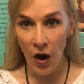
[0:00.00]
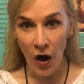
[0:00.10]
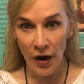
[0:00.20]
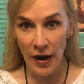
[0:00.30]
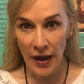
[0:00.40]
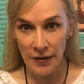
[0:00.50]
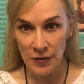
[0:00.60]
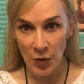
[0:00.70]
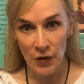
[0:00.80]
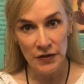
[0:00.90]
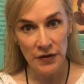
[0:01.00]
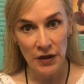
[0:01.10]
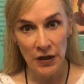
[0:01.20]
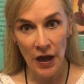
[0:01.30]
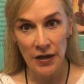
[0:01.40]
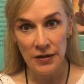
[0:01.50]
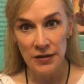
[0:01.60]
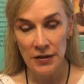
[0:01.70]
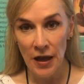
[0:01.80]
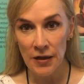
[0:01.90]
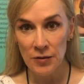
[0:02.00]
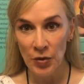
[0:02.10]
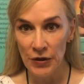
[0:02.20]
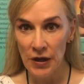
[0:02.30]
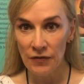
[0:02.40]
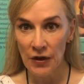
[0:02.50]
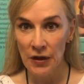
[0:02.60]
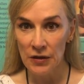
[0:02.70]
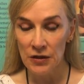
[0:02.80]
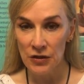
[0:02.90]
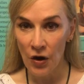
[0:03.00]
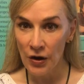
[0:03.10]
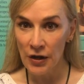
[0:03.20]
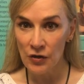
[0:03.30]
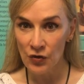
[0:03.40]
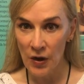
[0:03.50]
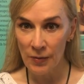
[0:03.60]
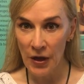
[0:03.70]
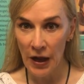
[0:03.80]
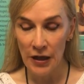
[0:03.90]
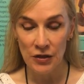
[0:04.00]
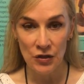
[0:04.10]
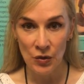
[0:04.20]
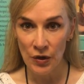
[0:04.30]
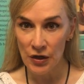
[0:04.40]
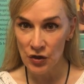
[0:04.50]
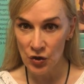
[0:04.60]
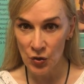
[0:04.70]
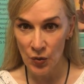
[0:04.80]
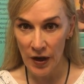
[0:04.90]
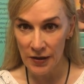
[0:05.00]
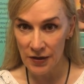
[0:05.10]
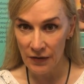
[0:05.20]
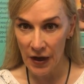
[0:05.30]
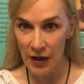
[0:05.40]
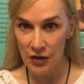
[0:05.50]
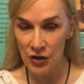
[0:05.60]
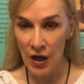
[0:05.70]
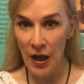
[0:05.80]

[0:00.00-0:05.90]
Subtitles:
Our experts in the United States believe in starting treatment as soon as 2 weeks of age